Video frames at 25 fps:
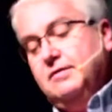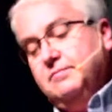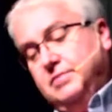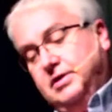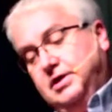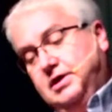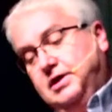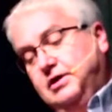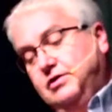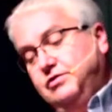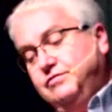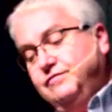
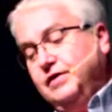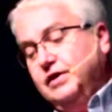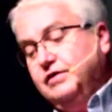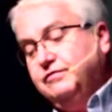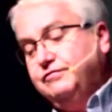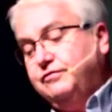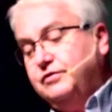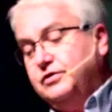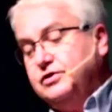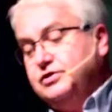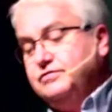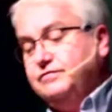But here, the
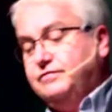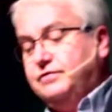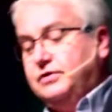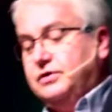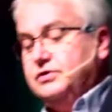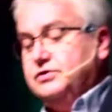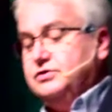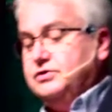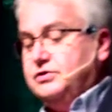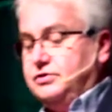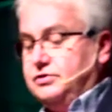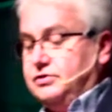very first
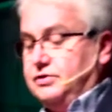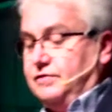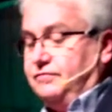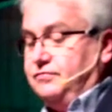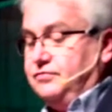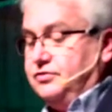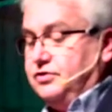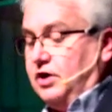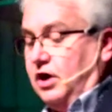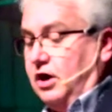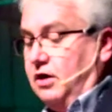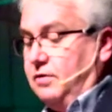verses of
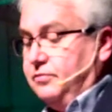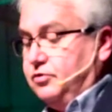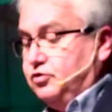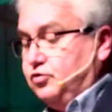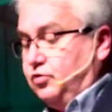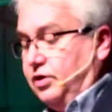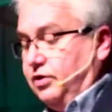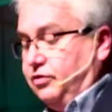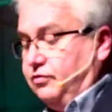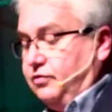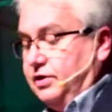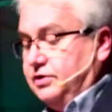Psalm
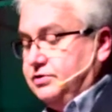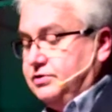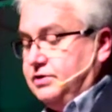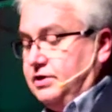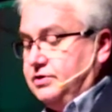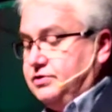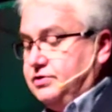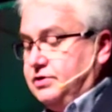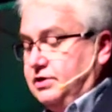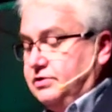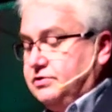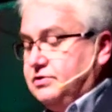23
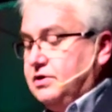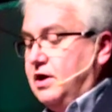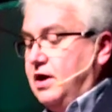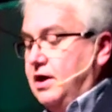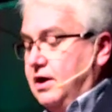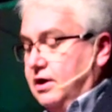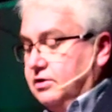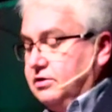says this